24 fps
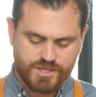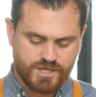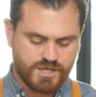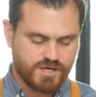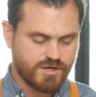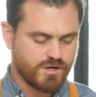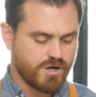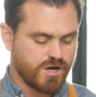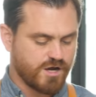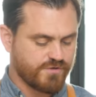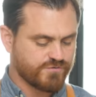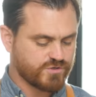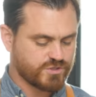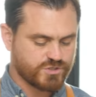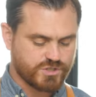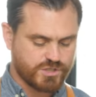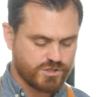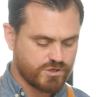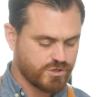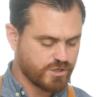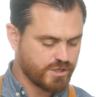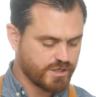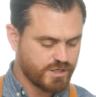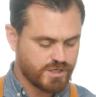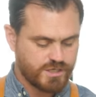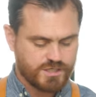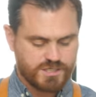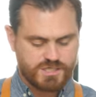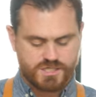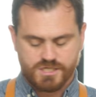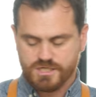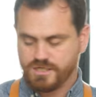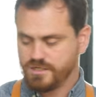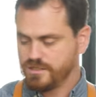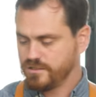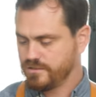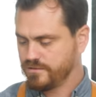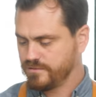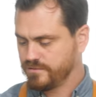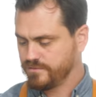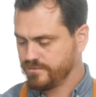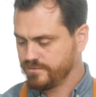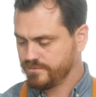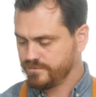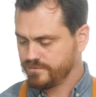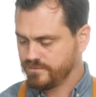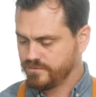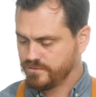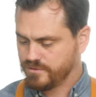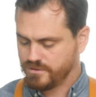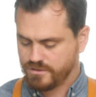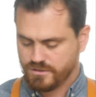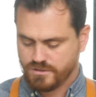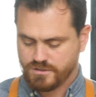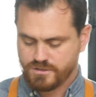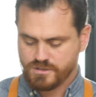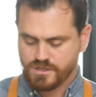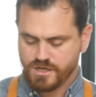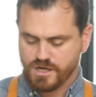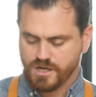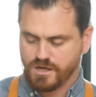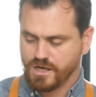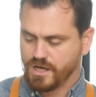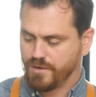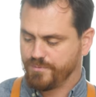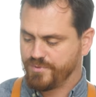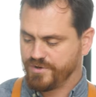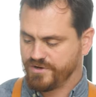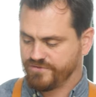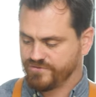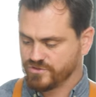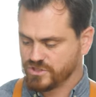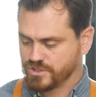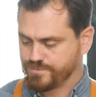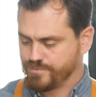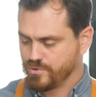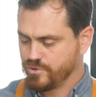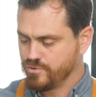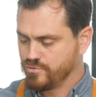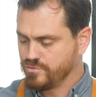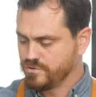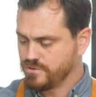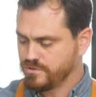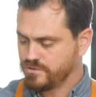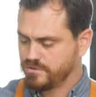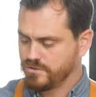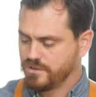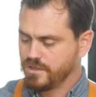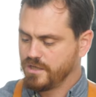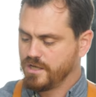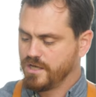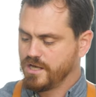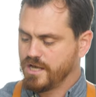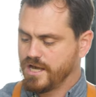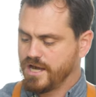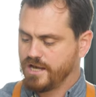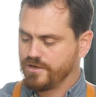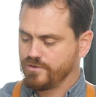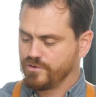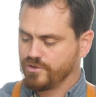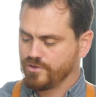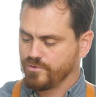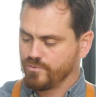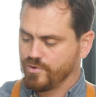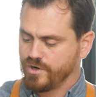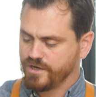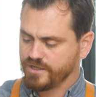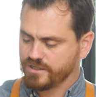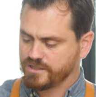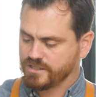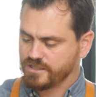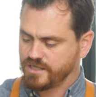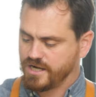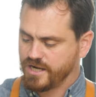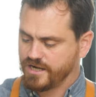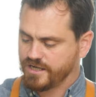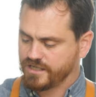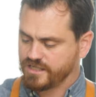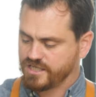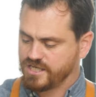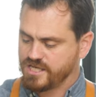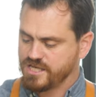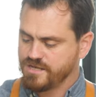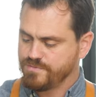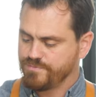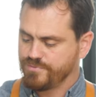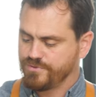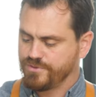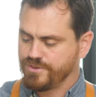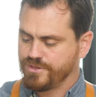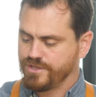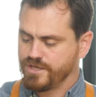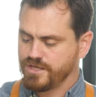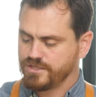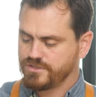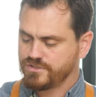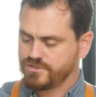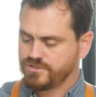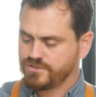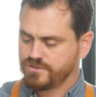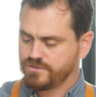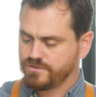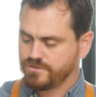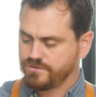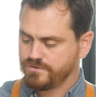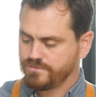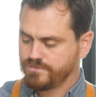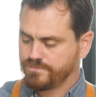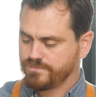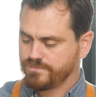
then obviously you're gonna need uh, a bit of a spoon, and you want to kind of keep this